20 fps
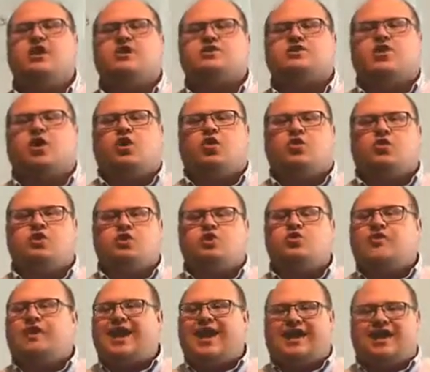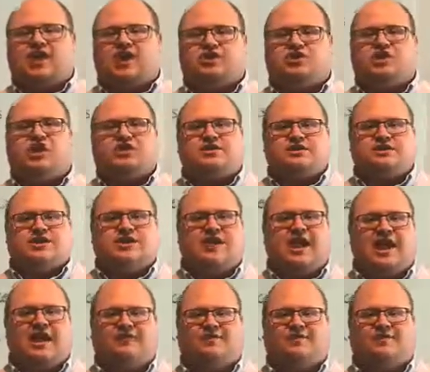So you can't adjust to that.